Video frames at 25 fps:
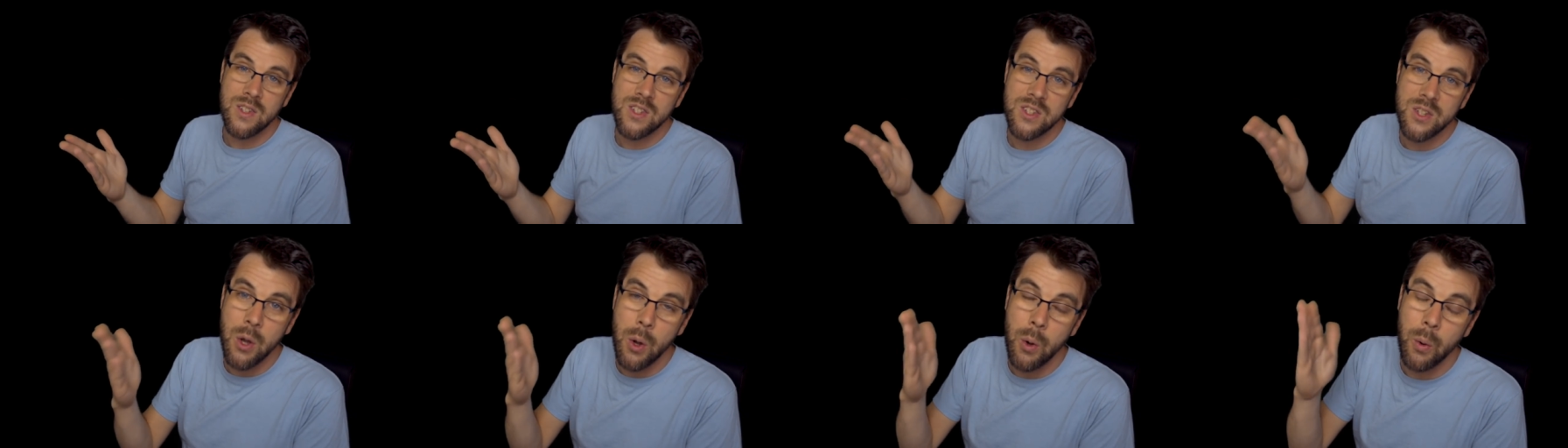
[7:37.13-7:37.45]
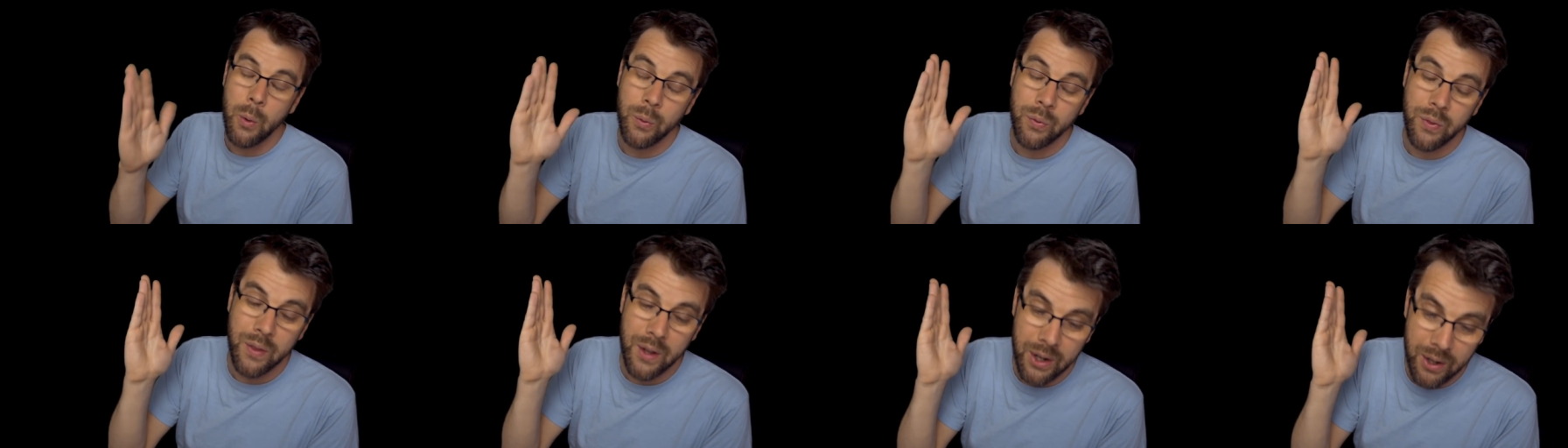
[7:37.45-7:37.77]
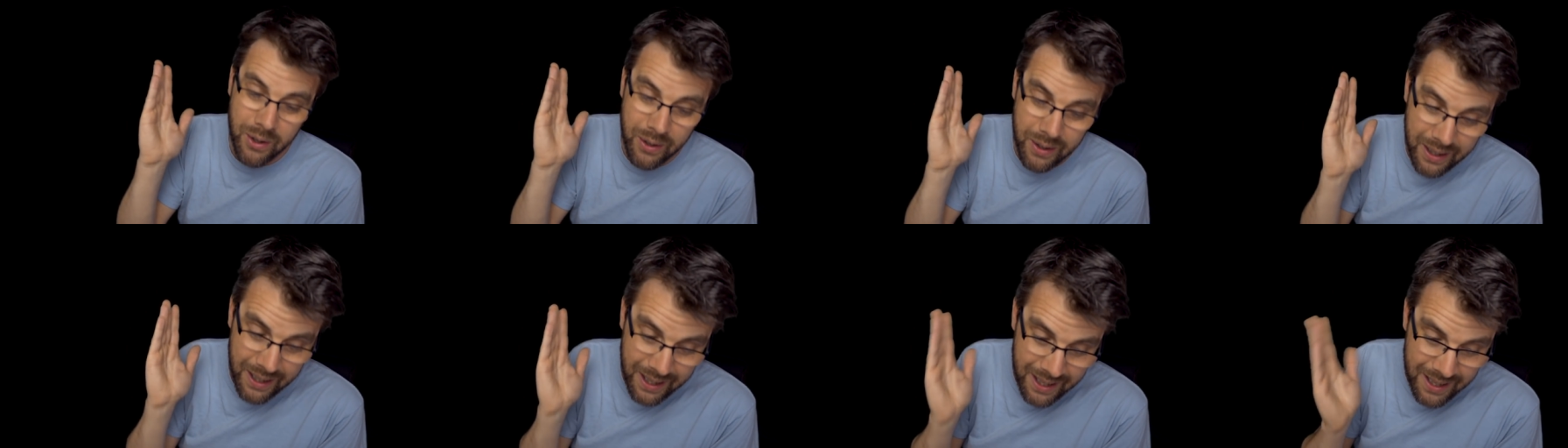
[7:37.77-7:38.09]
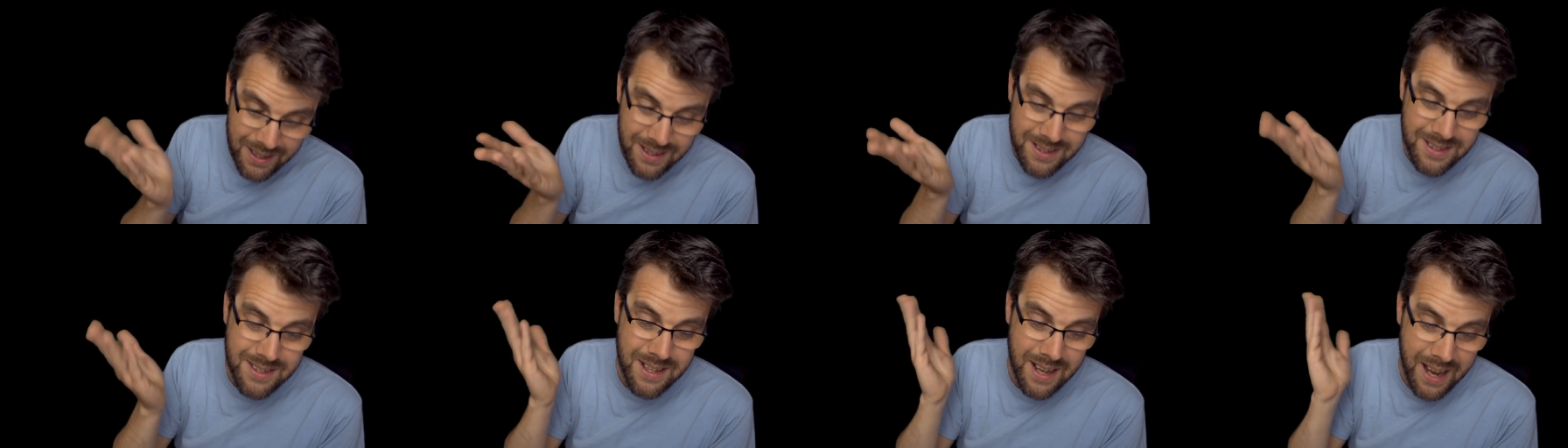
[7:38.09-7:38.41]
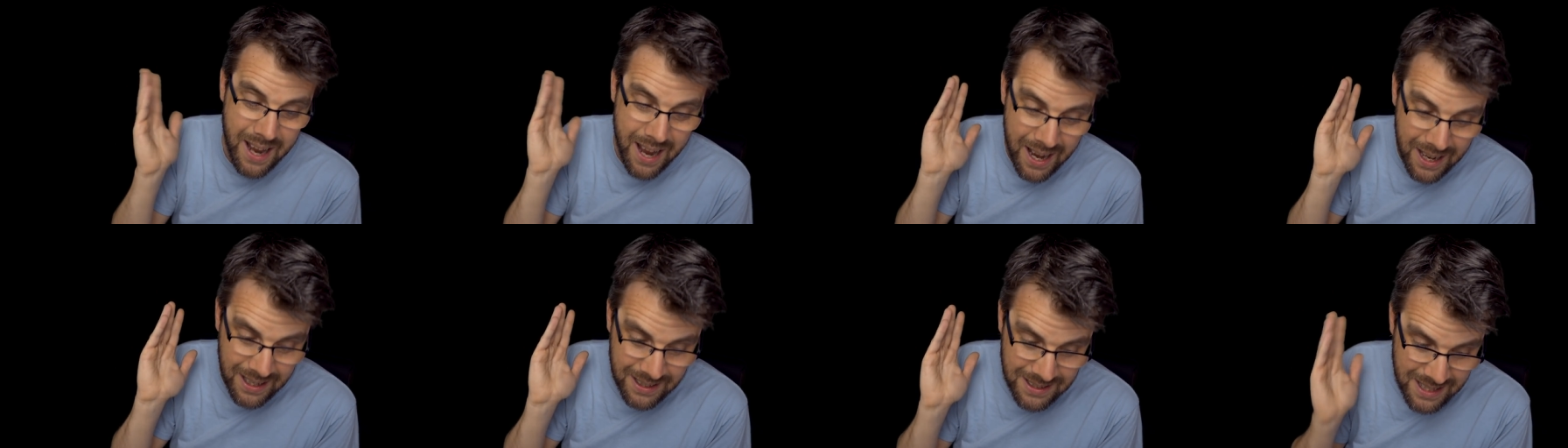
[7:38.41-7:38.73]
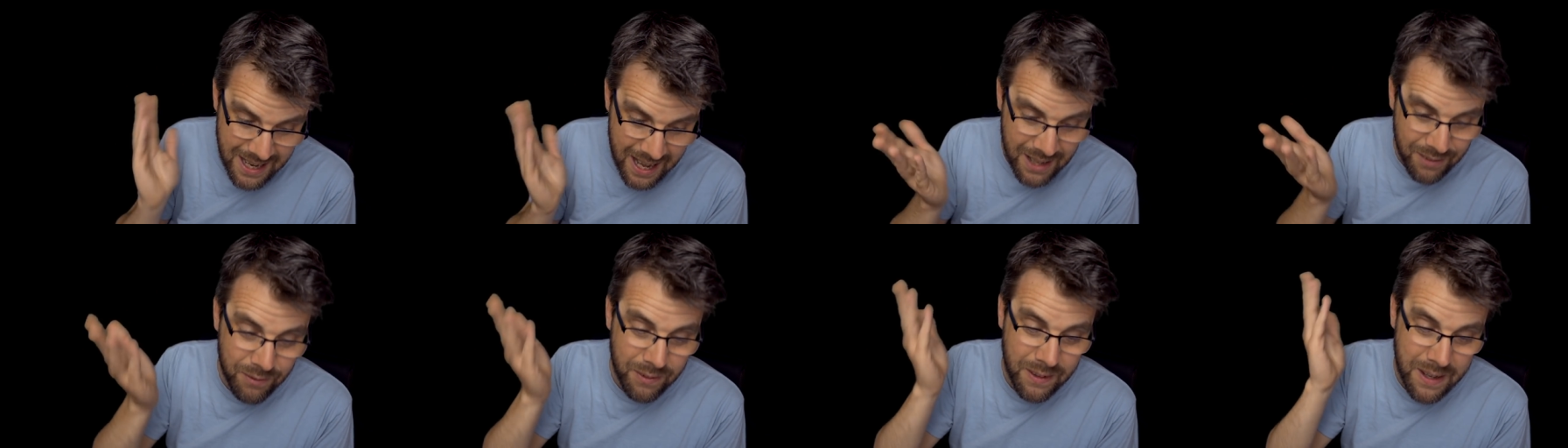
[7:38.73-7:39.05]
So there is a
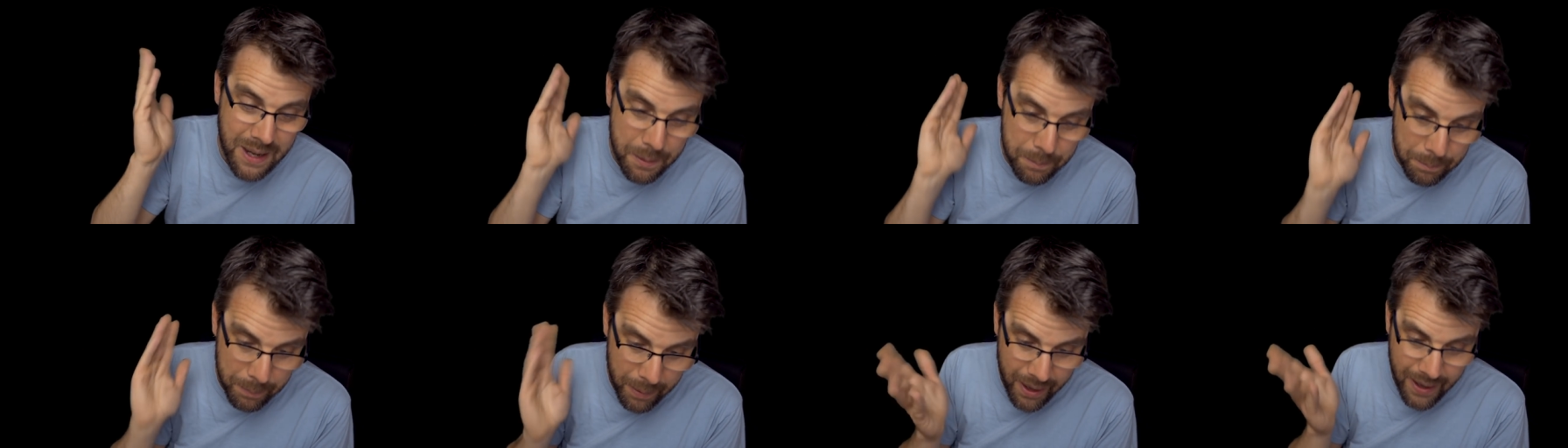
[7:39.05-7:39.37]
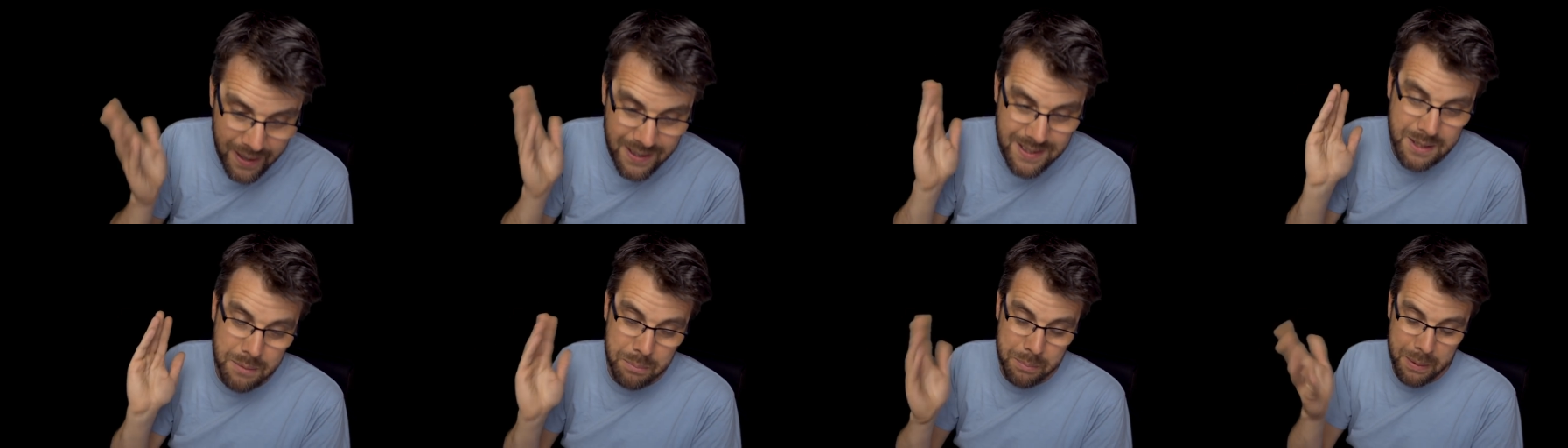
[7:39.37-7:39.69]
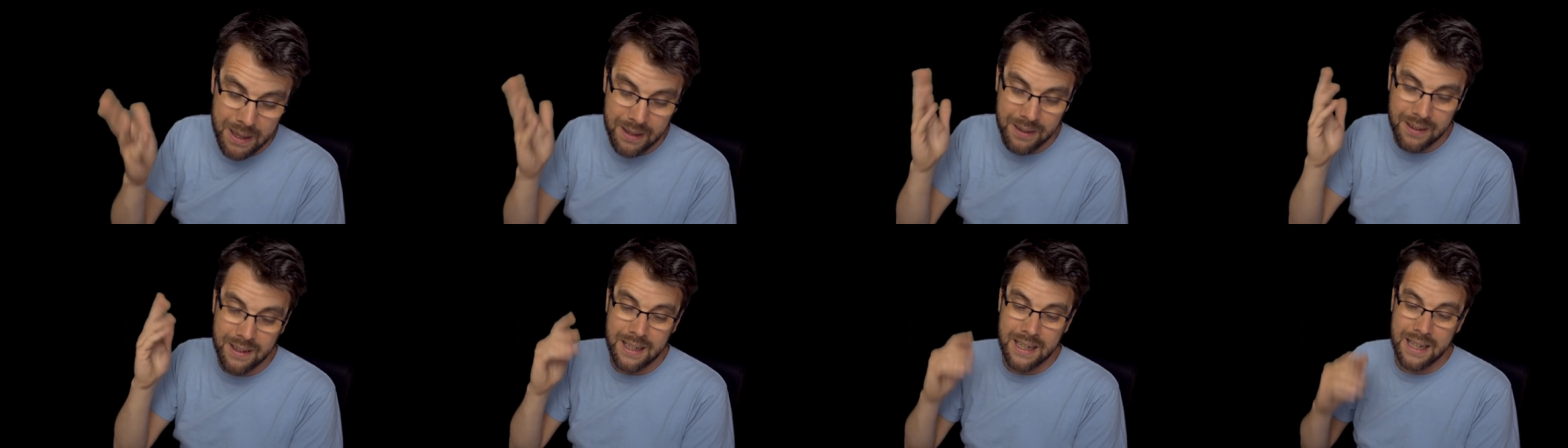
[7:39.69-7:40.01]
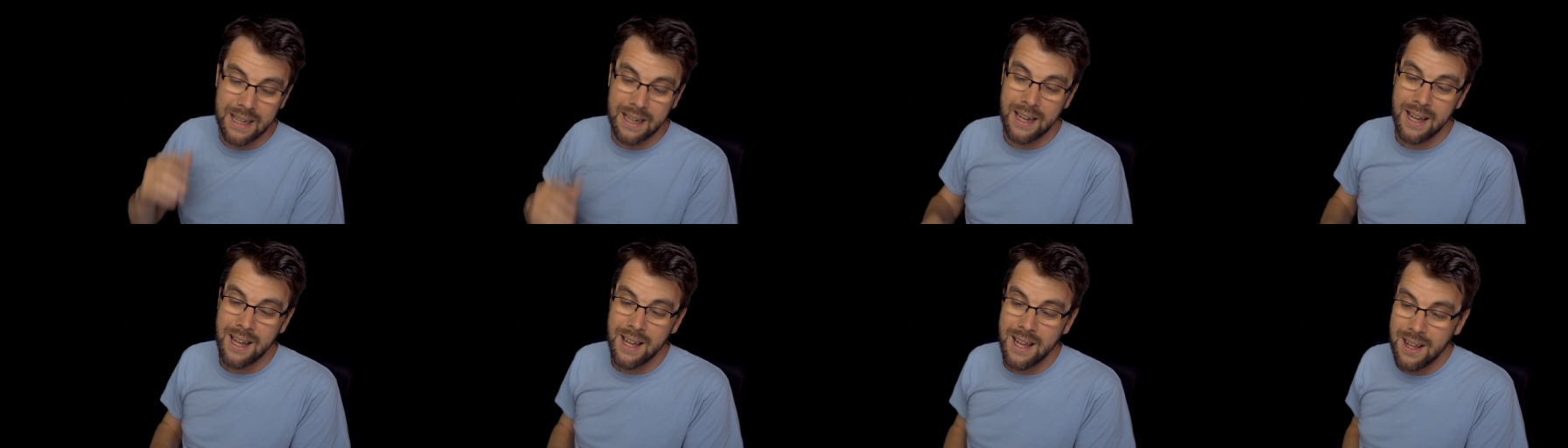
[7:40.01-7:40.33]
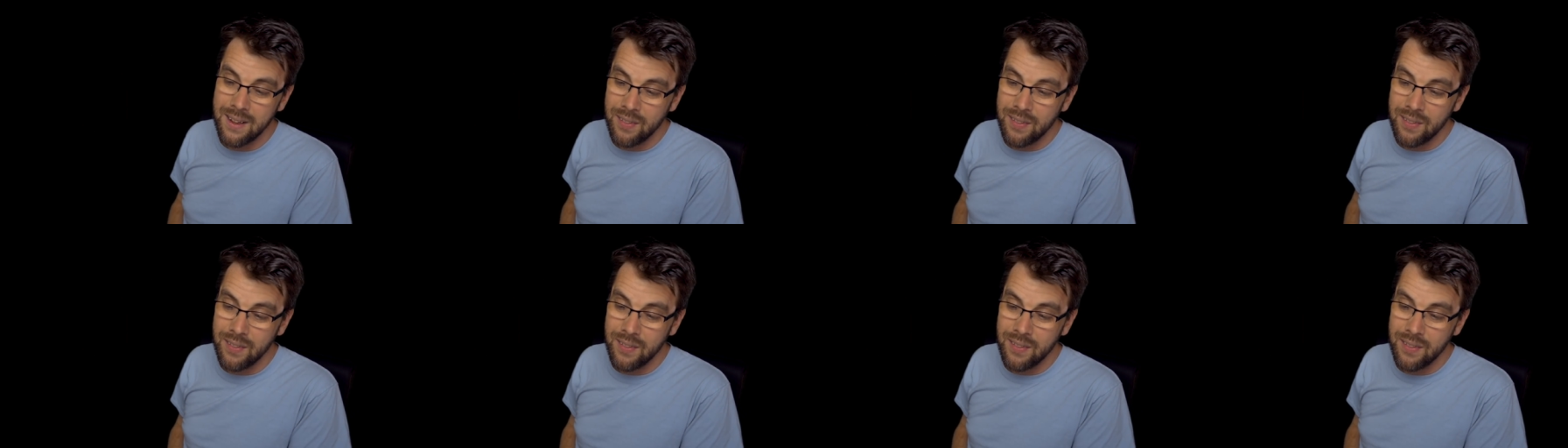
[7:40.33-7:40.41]
definite possibility